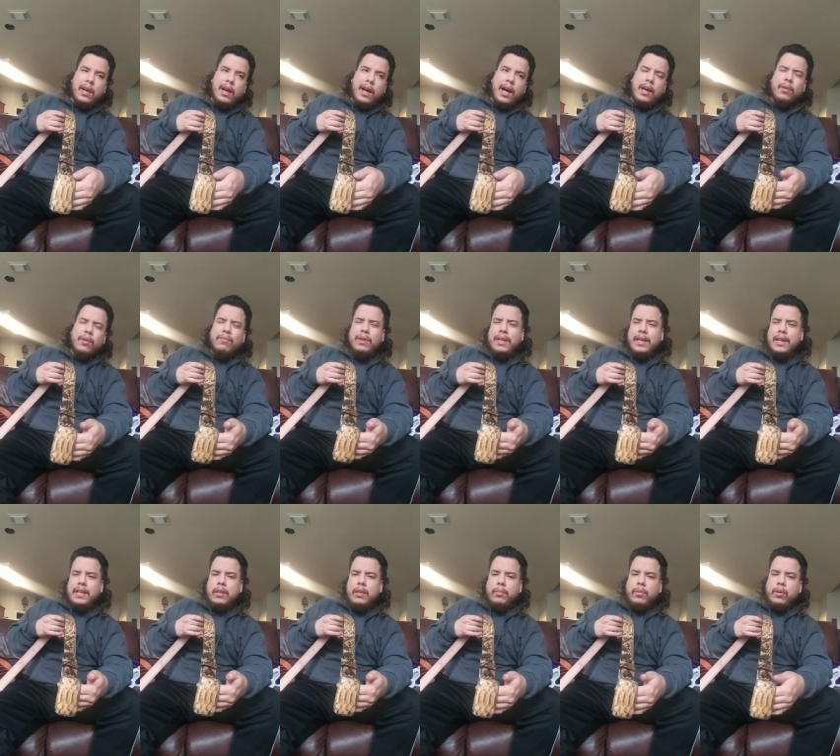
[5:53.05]
I don't really
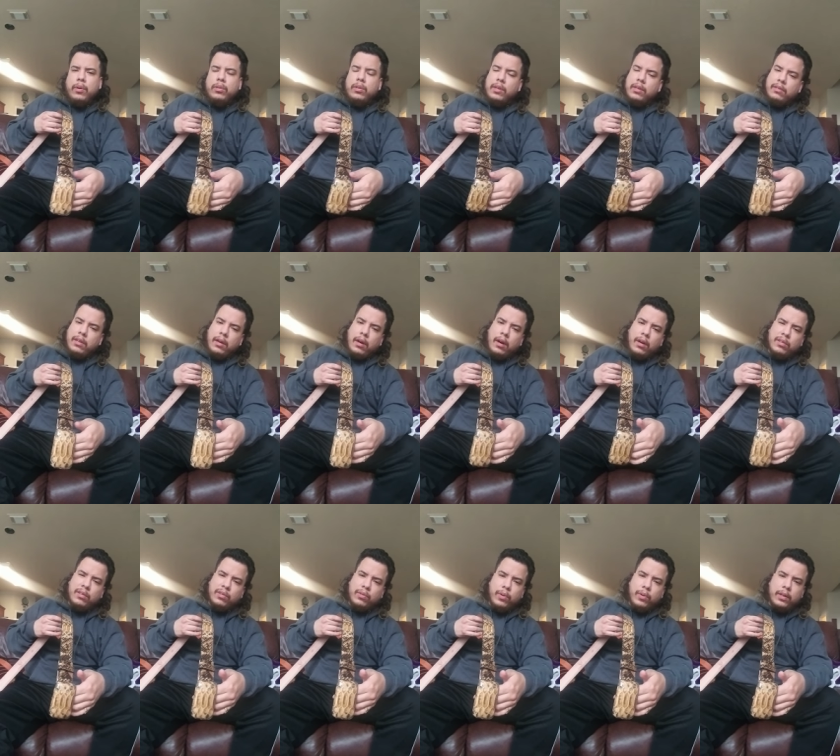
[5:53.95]
get the boots because they're all
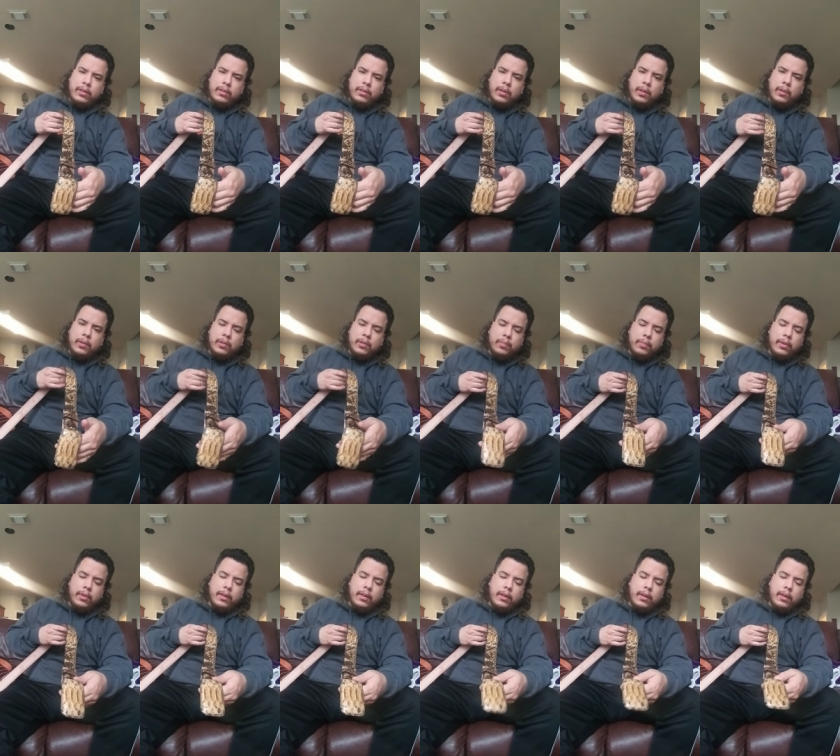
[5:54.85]
square toes,
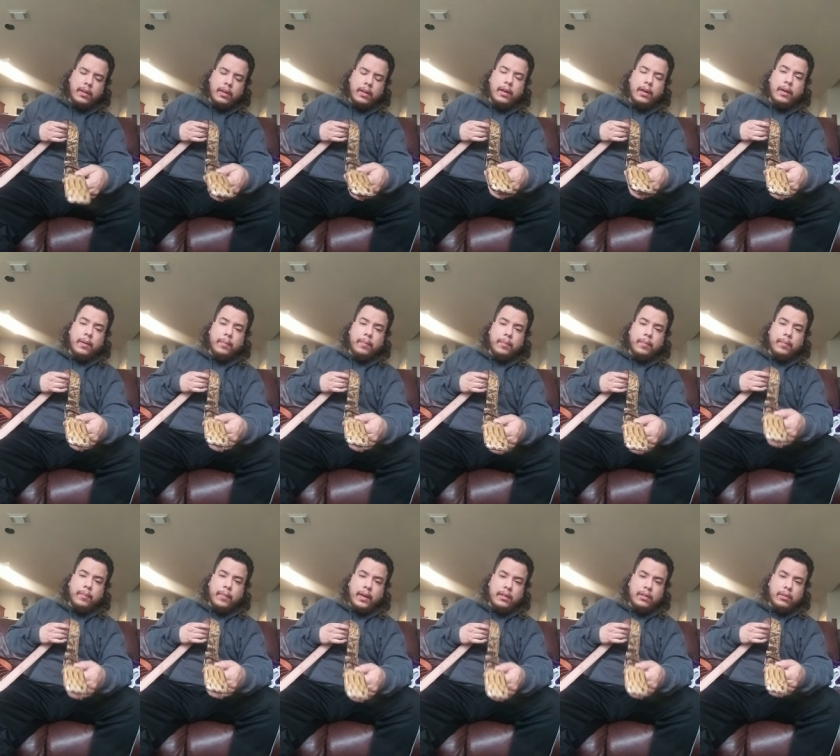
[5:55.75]
but um,
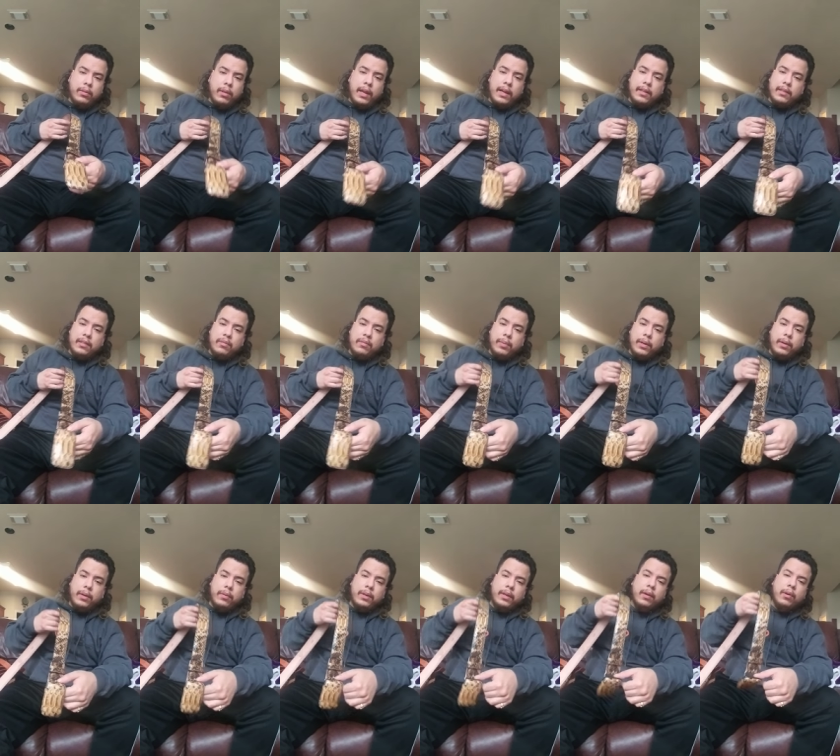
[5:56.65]
I do like this
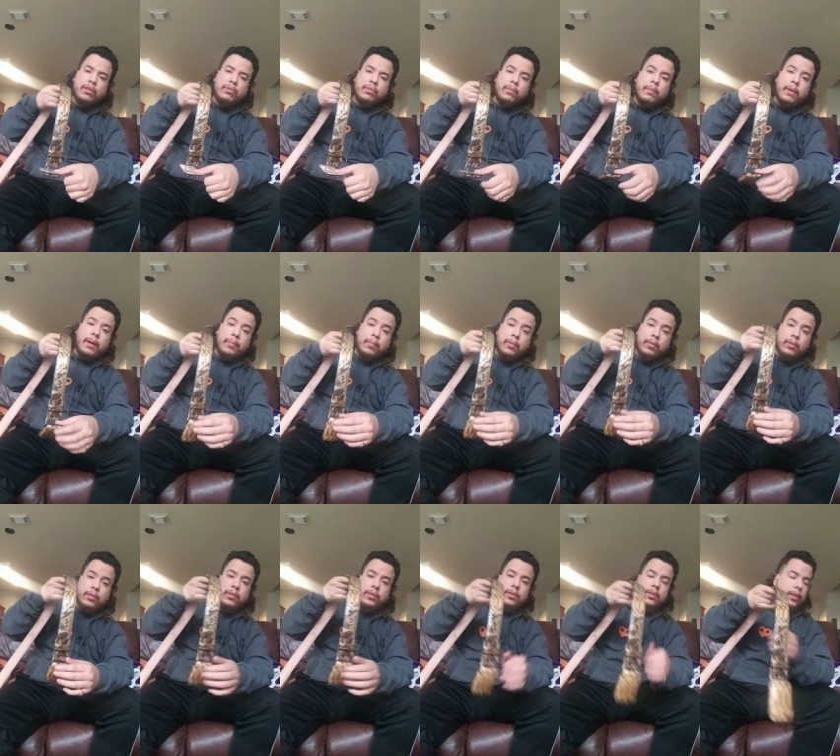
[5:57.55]
belt. It goes with my
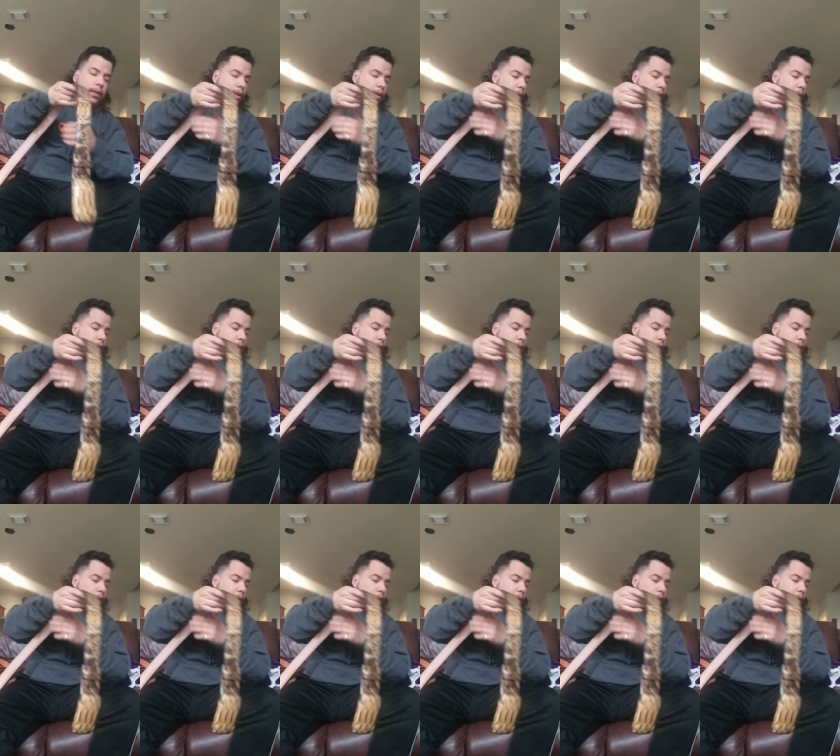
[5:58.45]
boots.